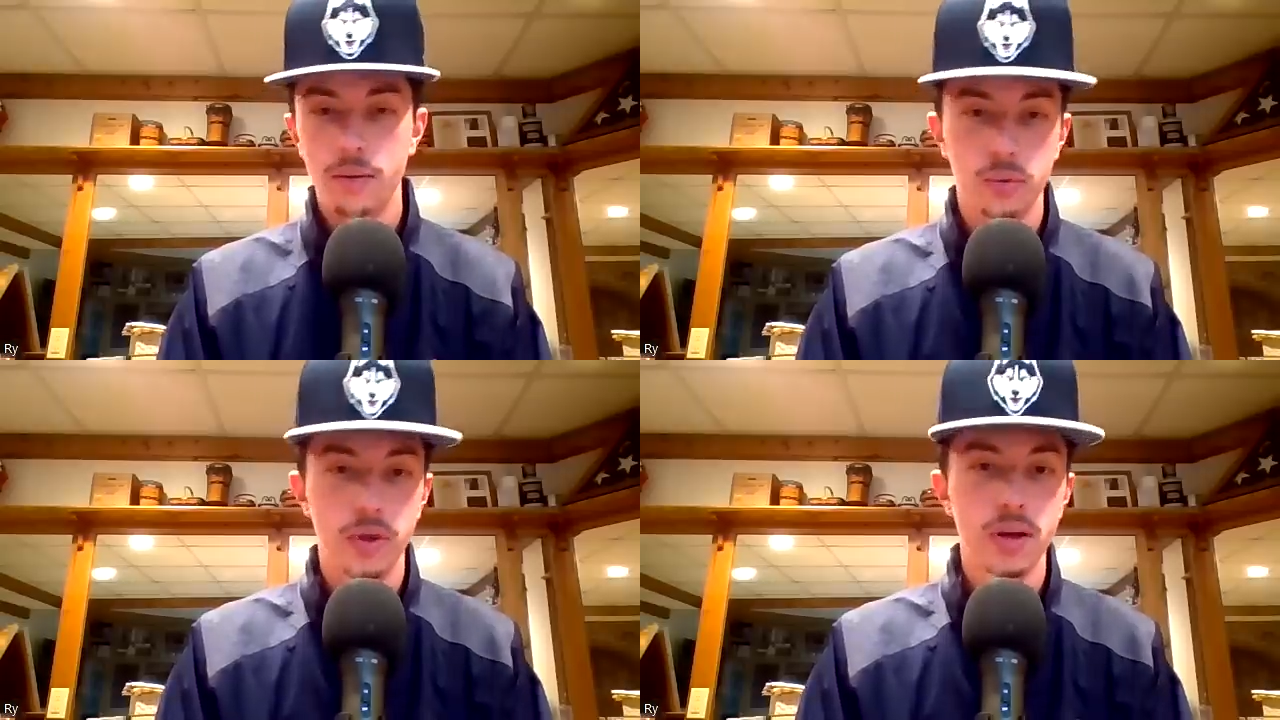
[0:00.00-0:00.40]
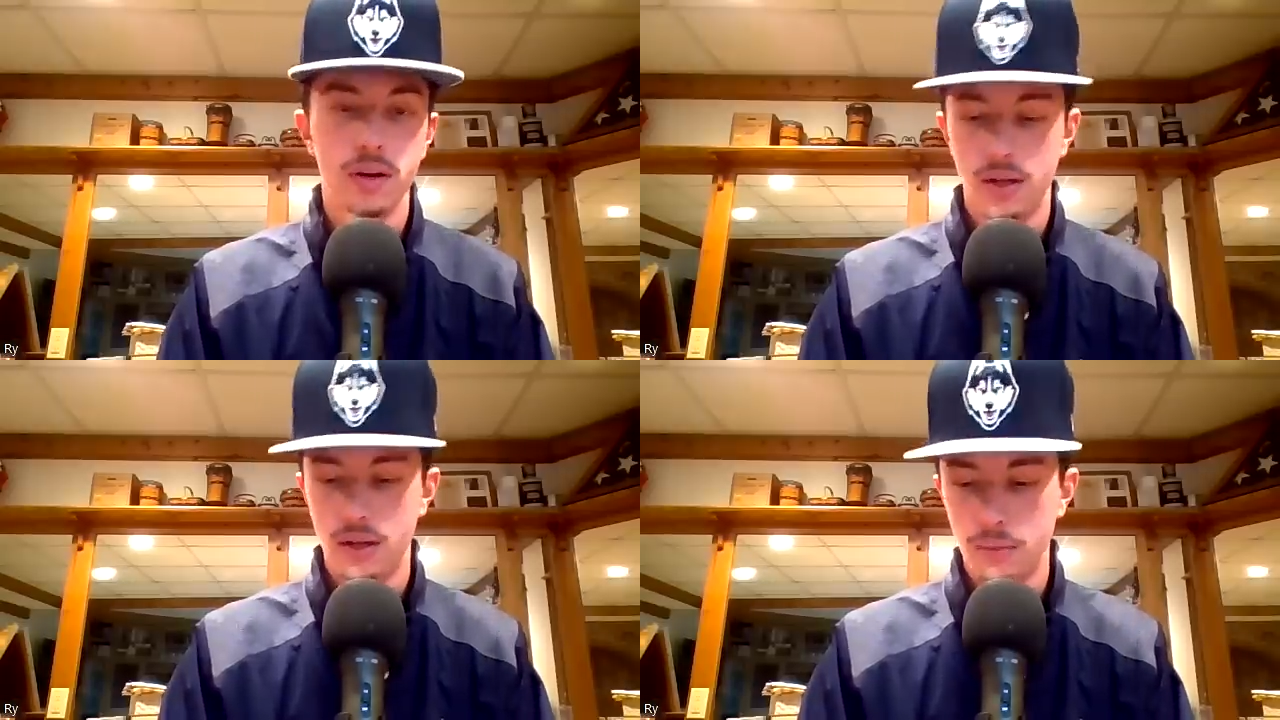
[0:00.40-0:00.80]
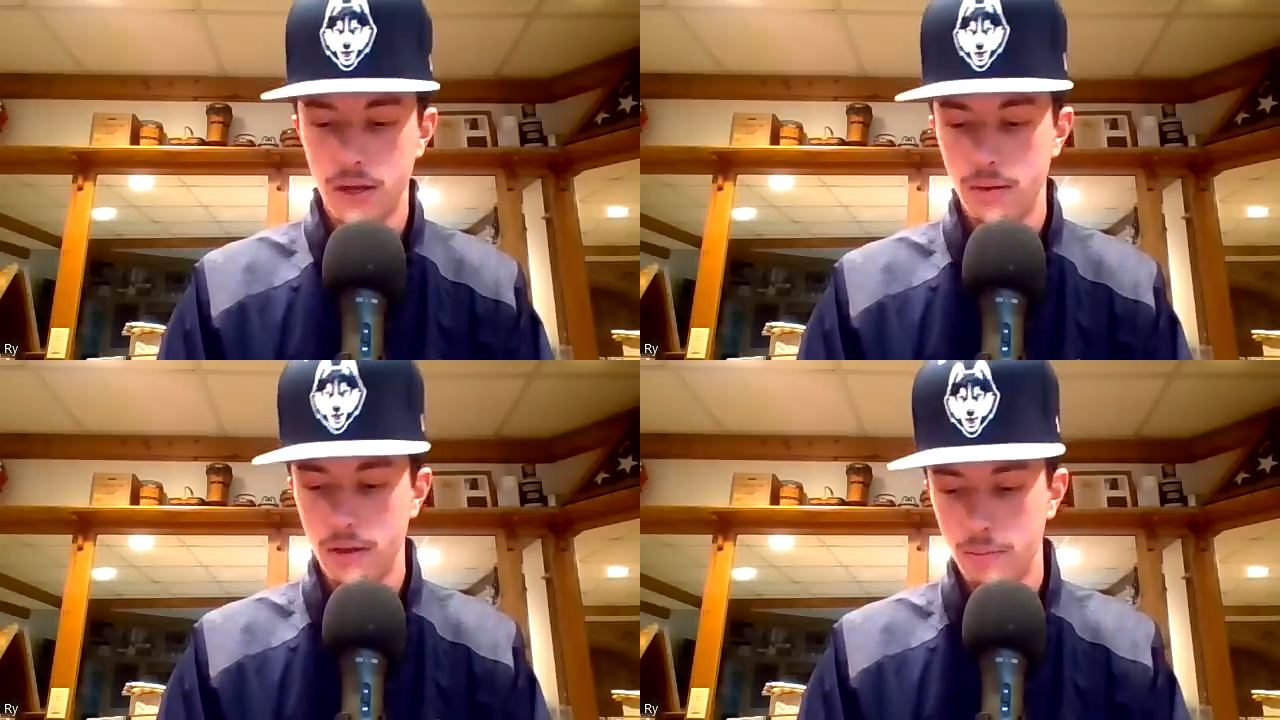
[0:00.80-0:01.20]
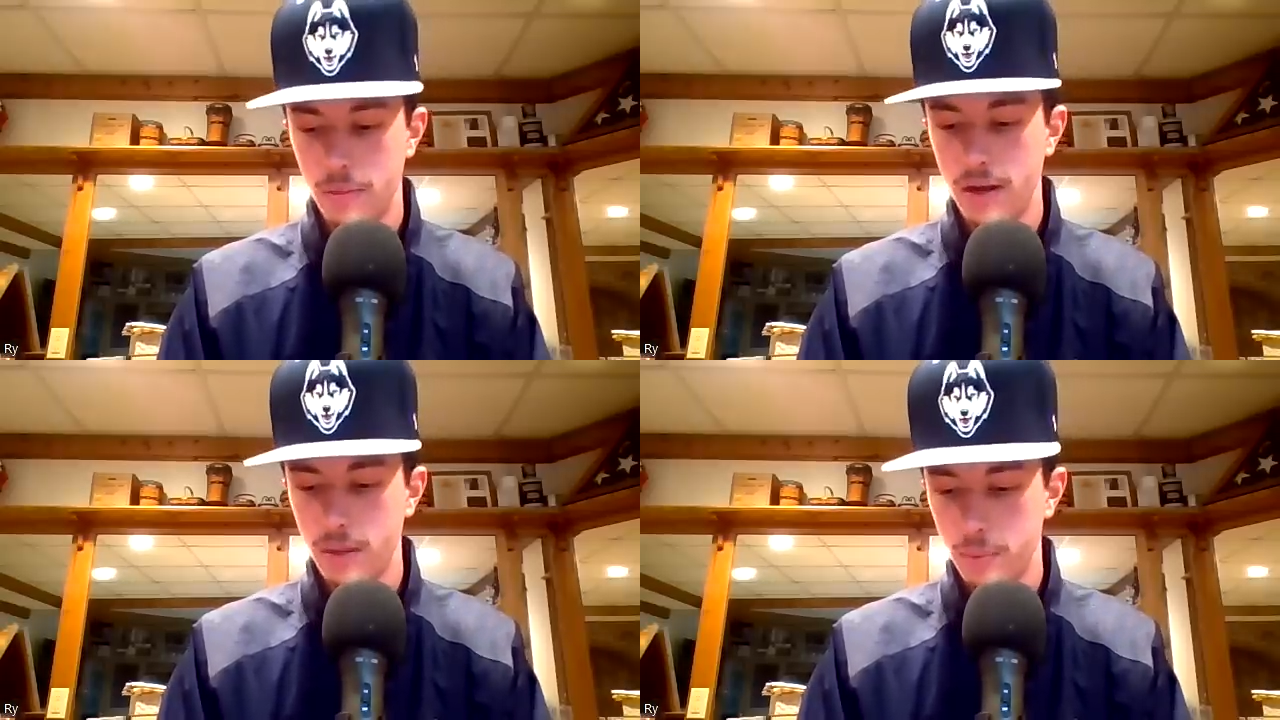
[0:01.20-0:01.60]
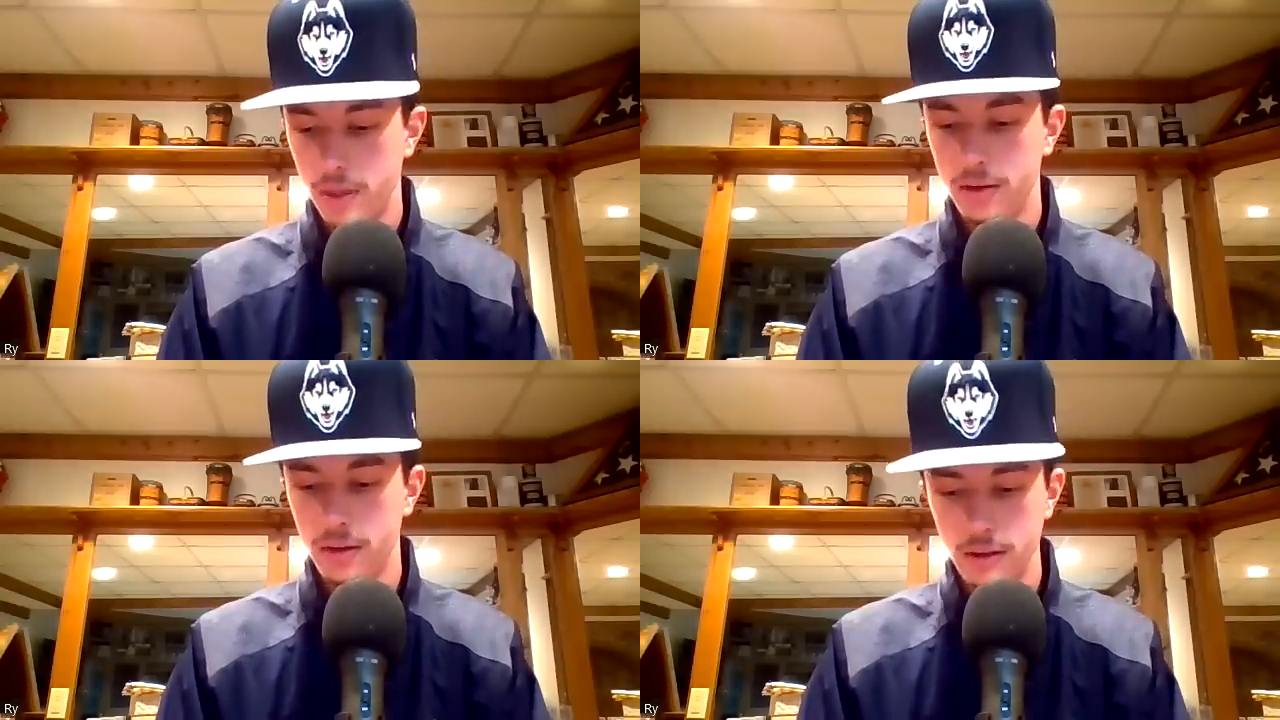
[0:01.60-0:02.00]
player in my
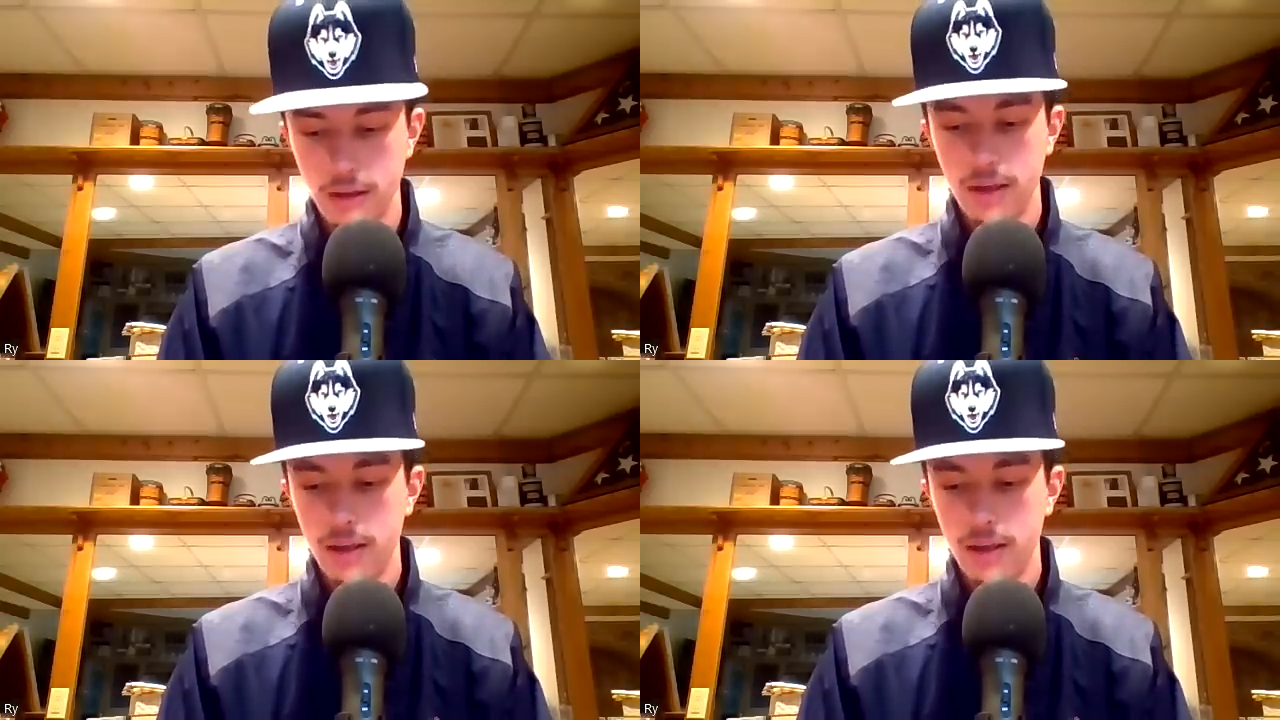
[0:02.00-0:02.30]
opinion.